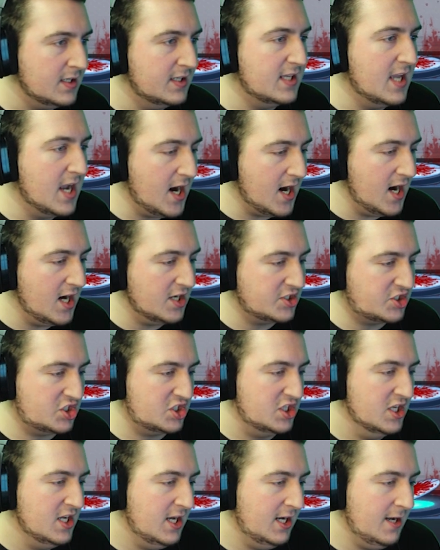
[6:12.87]

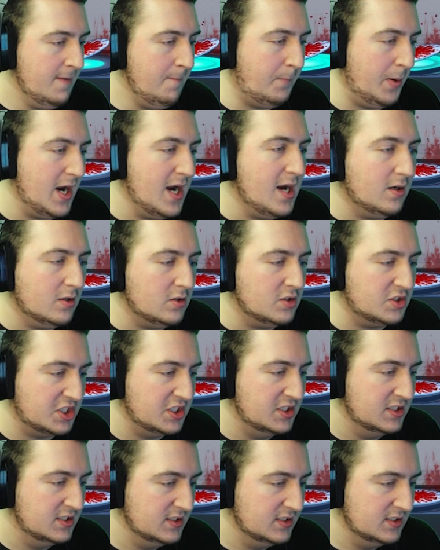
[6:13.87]
Yes, impaled.
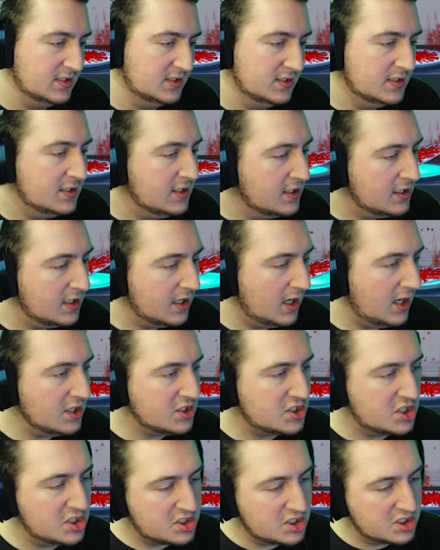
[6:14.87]
I
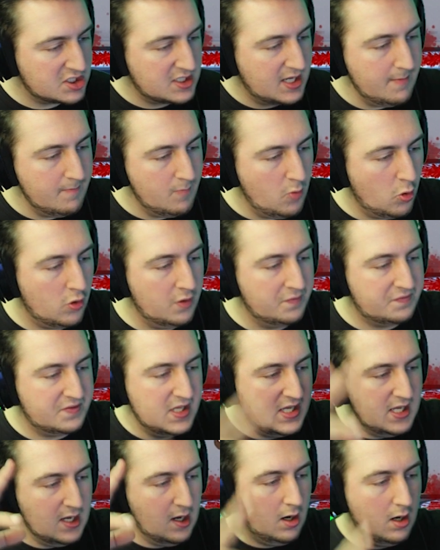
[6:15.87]
should just get more of
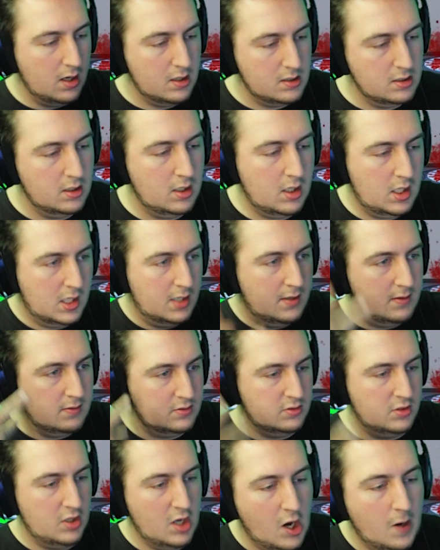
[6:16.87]
the
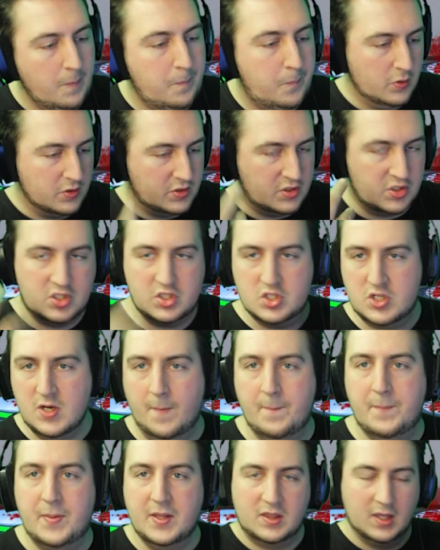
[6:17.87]
upwards
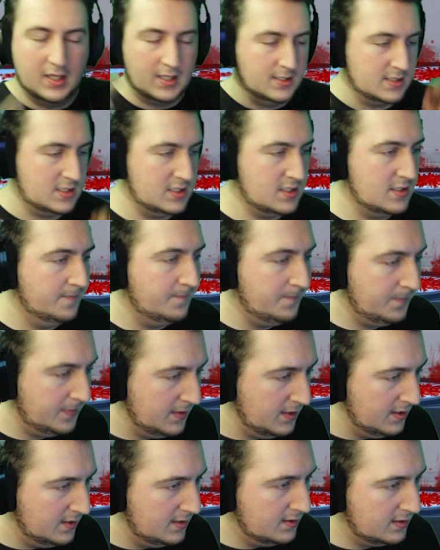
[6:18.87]
jumpy things,
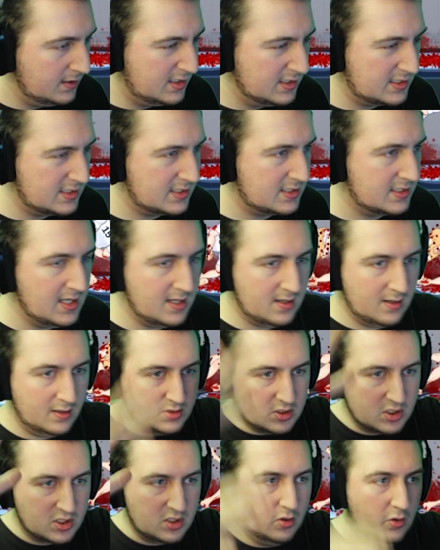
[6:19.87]
because then I'll
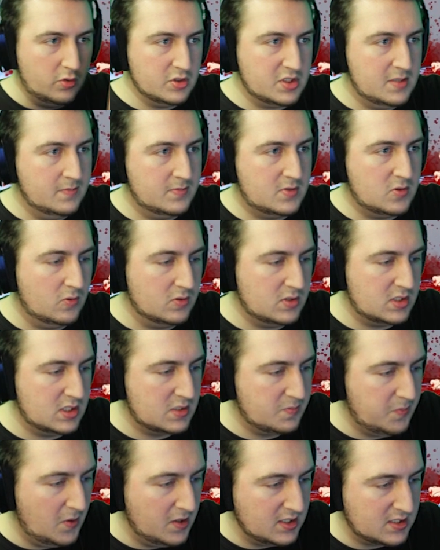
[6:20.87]
just launch him towards the
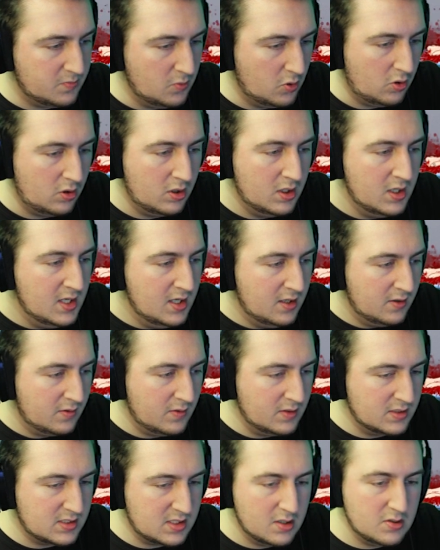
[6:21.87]
spikes more,
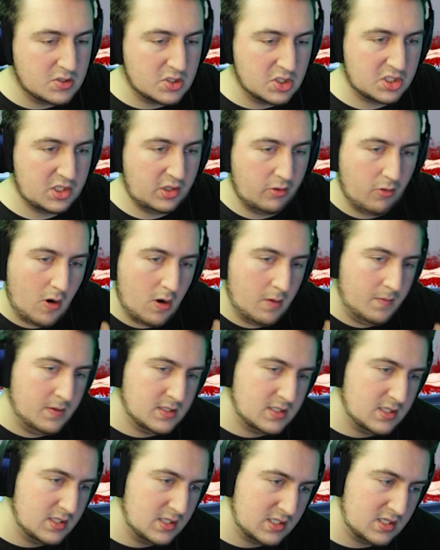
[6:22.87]
whereas those just throw him
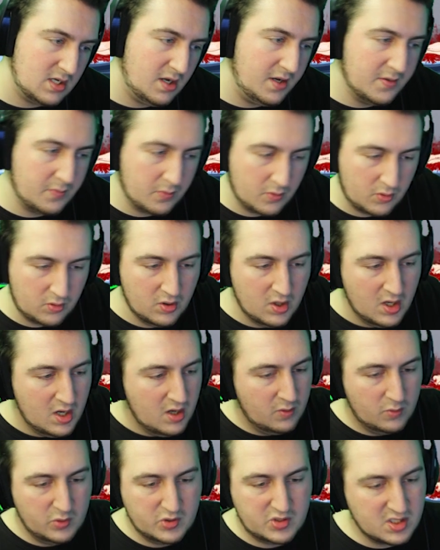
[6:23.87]
into the sidewall,
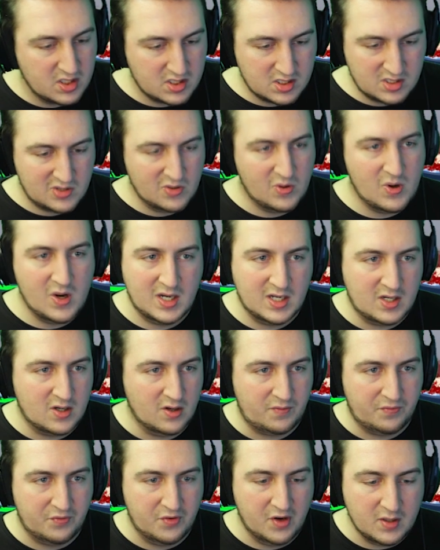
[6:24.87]
which doesn't do any
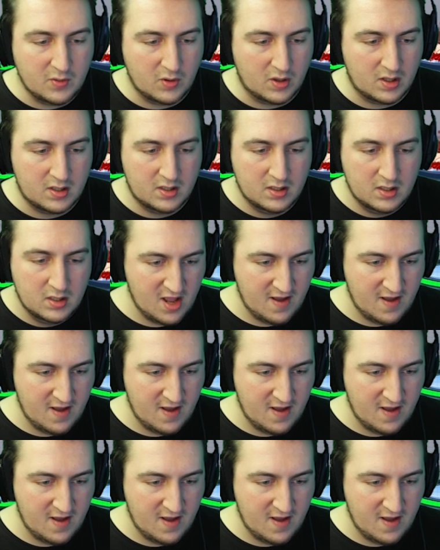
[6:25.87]
good for anyone.